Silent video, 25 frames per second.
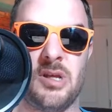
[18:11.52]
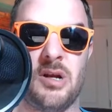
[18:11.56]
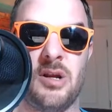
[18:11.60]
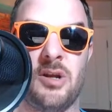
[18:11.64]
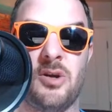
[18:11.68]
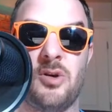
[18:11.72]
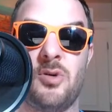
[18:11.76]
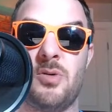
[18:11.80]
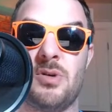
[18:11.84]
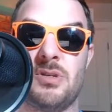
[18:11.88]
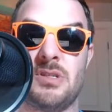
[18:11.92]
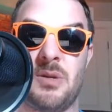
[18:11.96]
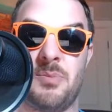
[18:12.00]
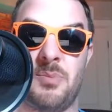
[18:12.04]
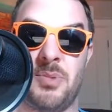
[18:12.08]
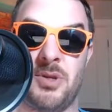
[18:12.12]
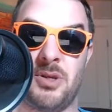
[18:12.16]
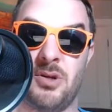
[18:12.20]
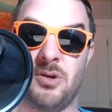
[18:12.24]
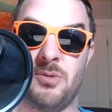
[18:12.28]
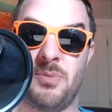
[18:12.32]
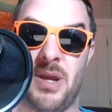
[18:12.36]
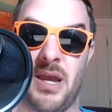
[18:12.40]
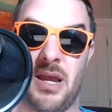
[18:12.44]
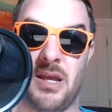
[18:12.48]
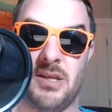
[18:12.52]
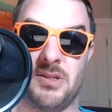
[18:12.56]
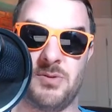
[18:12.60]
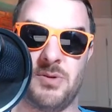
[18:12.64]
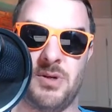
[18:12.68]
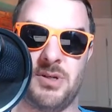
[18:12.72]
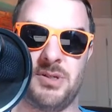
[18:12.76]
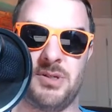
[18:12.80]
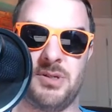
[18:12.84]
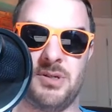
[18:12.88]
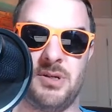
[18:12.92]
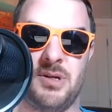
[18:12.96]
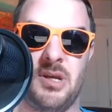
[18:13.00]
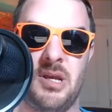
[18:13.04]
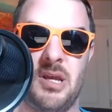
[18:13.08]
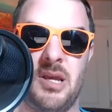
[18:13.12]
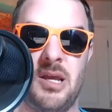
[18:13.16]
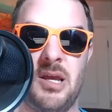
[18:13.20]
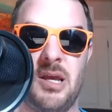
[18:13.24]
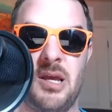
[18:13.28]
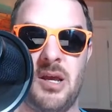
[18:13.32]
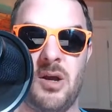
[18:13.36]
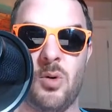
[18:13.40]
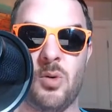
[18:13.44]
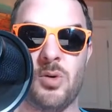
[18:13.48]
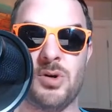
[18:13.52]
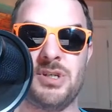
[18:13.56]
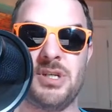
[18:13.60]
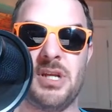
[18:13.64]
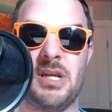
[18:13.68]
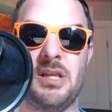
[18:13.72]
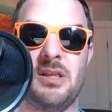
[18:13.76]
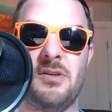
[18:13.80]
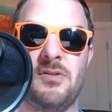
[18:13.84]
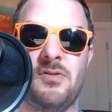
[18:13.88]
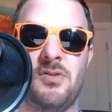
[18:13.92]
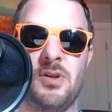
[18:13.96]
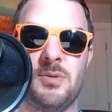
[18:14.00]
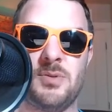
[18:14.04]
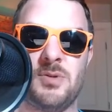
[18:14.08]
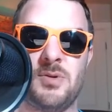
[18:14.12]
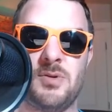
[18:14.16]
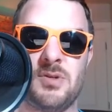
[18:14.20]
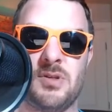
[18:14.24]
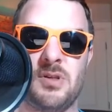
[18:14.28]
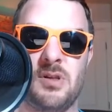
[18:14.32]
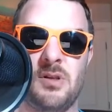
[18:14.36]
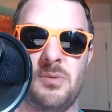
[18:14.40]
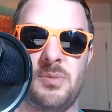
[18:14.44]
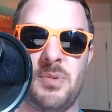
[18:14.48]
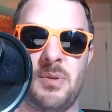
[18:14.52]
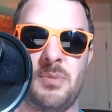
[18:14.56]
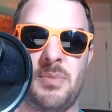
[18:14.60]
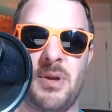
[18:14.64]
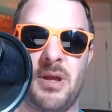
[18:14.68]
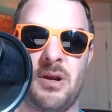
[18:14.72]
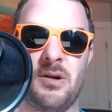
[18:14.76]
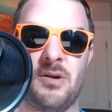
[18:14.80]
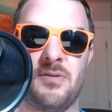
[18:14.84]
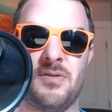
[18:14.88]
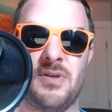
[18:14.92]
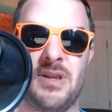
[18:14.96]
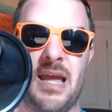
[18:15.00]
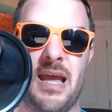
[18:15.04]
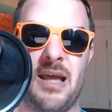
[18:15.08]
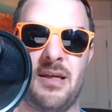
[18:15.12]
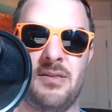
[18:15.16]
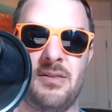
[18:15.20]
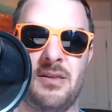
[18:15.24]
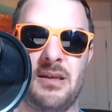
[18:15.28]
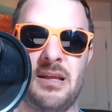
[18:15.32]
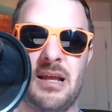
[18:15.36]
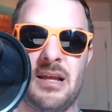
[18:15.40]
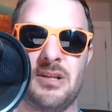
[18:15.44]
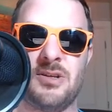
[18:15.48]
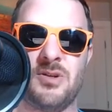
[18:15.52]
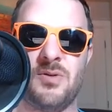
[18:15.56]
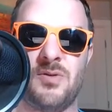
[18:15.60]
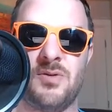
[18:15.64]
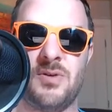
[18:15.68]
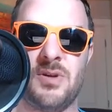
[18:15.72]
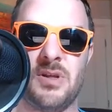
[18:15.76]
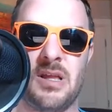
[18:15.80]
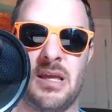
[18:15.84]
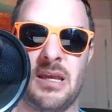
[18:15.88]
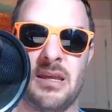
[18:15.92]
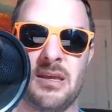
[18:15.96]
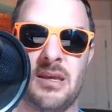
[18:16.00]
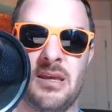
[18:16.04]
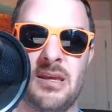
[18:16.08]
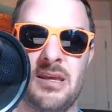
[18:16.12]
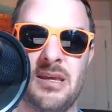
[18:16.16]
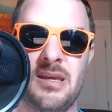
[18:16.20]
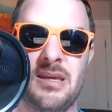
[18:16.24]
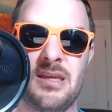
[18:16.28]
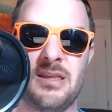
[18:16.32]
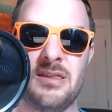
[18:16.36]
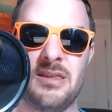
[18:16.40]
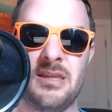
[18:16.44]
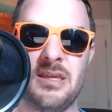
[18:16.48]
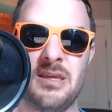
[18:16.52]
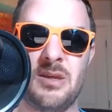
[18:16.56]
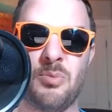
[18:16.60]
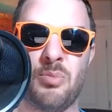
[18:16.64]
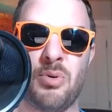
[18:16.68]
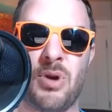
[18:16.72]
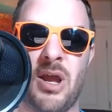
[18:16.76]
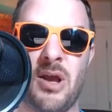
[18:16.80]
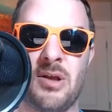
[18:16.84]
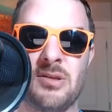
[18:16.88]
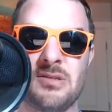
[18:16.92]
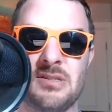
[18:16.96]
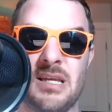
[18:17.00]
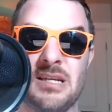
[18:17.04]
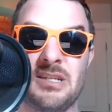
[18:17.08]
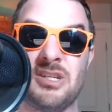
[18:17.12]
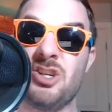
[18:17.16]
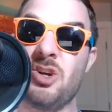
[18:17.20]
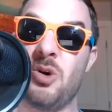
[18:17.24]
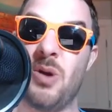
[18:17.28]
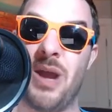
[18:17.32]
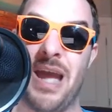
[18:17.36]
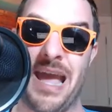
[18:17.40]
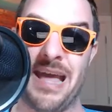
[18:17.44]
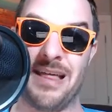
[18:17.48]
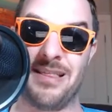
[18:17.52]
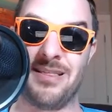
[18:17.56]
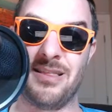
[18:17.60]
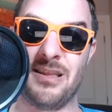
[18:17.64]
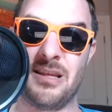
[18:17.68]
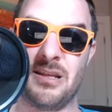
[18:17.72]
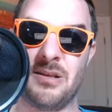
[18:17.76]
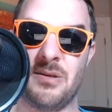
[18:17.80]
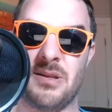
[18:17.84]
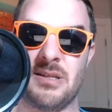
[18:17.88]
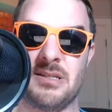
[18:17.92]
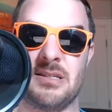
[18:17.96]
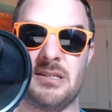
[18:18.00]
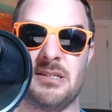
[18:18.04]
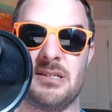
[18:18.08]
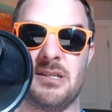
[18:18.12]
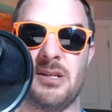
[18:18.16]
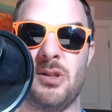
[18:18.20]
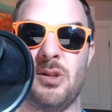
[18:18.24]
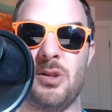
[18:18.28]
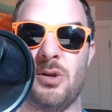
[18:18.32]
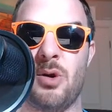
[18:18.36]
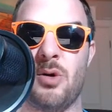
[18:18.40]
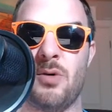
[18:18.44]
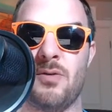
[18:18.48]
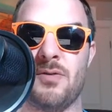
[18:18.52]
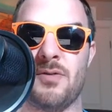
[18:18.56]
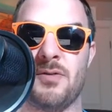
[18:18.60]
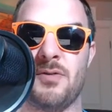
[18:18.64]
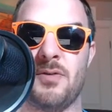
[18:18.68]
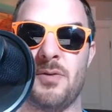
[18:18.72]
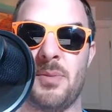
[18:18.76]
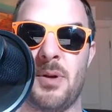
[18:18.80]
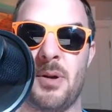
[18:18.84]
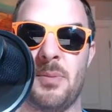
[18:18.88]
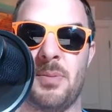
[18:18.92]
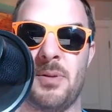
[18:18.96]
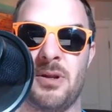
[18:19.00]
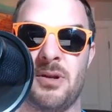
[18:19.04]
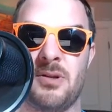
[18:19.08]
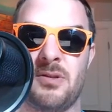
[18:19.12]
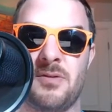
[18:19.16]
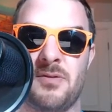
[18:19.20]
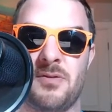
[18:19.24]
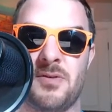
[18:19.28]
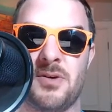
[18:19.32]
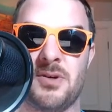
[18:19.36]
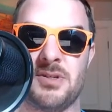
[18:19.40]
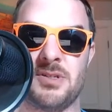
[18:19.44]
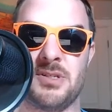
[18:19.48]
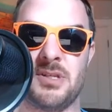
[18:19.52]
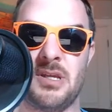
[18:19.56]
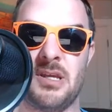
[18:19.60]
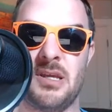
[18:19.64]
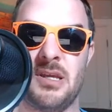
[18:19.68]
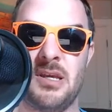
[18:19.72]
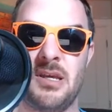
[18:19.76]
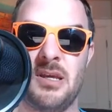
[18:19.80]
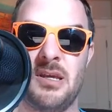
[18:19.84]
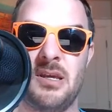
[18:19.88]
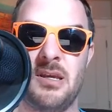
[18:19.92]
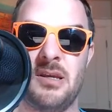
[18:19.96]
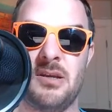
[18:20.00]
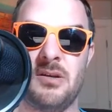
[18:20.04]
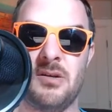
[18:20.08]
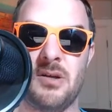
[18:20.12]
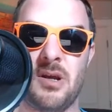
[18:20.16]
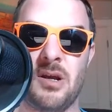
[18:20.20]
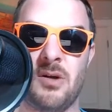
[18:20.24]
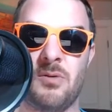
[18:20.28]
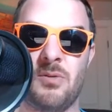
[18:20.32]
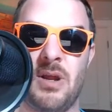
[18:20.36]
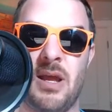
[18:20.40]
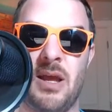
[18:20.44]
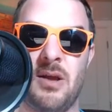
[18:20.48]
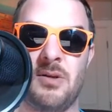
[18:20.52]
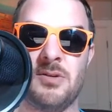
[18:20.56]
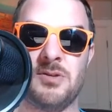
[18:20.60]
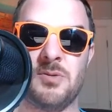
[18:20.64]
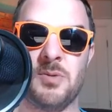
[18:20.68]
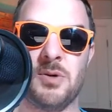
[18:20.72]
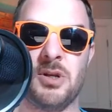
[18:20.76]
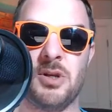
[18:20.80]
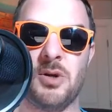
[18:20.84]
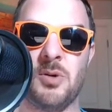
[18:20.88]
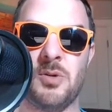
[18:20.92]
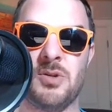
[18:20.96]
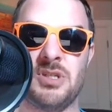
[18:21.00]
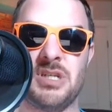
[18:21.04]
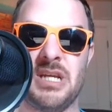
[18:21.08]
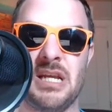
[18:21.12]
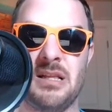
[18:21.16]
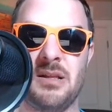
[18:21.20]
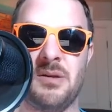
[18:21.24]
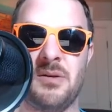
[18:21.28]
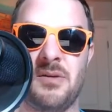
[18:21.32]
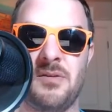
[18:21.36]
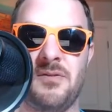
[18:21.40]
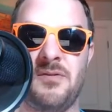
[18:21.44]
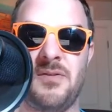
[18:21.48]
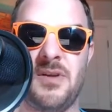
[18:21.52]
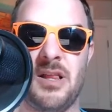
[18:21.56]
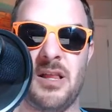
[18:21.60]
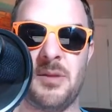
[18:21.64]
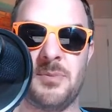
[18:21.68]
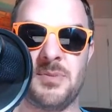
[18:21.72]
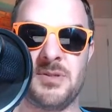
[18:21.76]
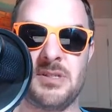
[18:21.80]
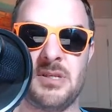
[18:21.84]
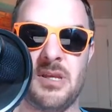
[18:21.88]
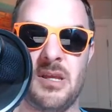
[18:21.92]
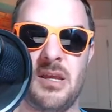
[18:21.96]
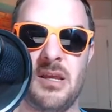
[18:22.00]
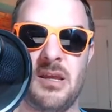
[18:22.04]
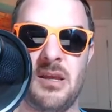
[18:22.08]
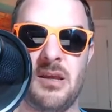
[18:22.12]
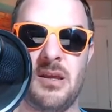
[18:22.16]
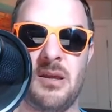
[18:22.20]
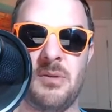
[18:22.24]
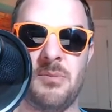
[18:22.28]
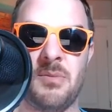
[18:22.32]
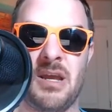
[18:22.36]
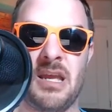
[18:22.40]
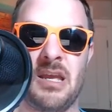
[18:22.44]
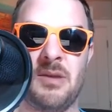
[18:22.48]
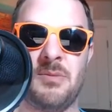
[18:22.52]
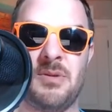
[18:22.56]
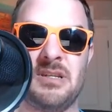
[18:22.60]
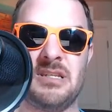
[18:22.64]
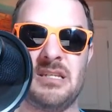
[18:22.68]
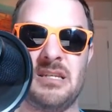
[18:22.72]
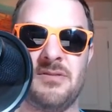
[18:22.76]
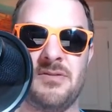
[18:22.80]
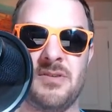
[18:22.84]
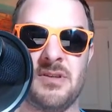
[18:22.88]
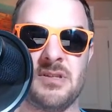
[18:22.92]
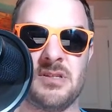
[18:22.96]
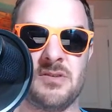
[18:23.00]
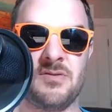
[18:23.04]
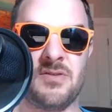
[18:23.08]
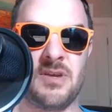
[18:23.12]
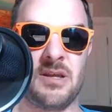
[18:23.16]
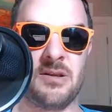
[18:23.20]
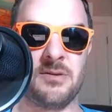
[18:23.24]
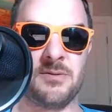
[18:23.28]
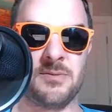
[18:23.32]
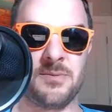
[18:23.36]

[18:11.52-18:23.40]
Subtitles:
who is a pure pass rusher, or Jalen Phillips, who's a little bit better of an athlete. I do feel like the Browns like to go athlete necessarily over football player in the first round, so we're going to go with Jalen Phillips, Miami defensive end.